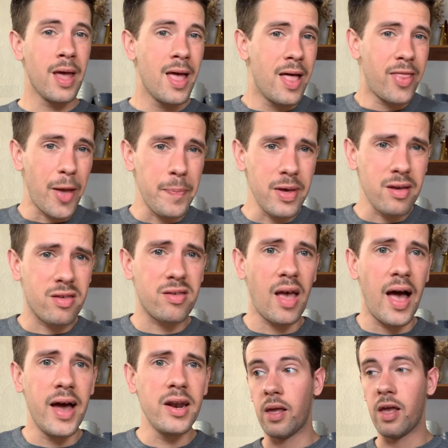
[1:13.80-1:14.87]
That being
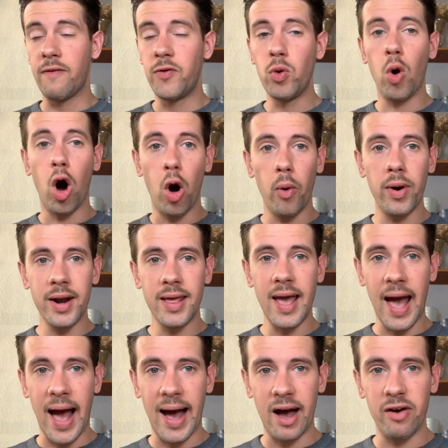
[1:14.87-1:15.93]
said, if you already
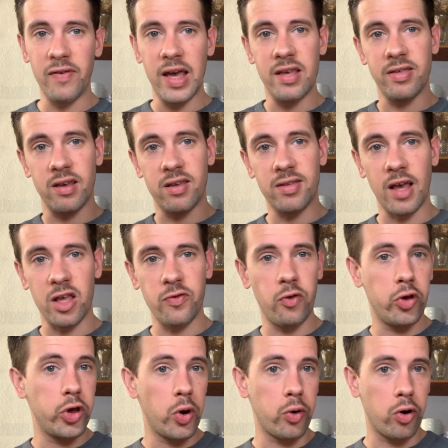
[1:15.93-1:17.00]
have a successful
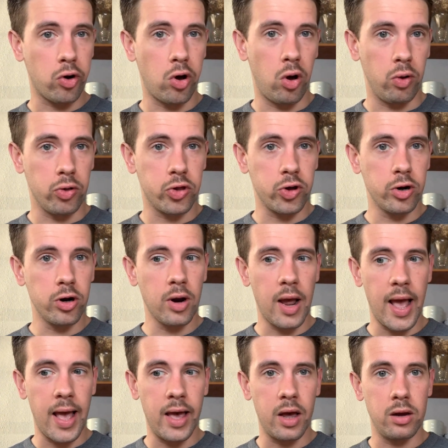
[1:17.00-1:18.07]
yogurt culture
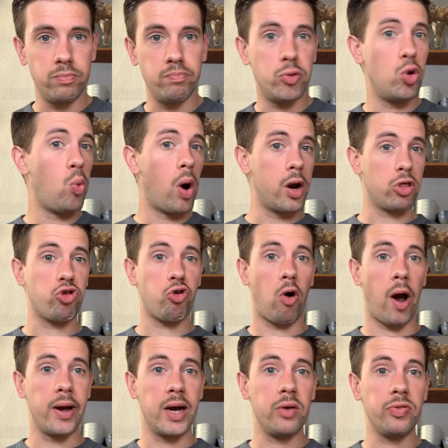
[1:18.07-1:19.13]
and you want to
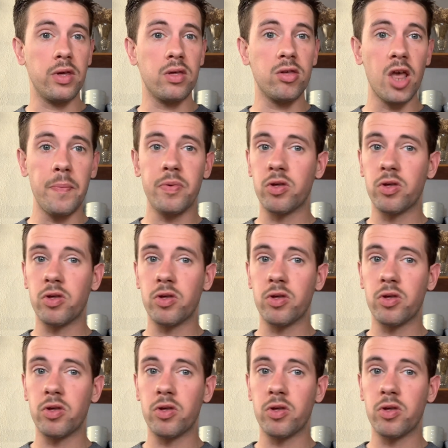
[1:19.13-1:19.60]
try out these tips,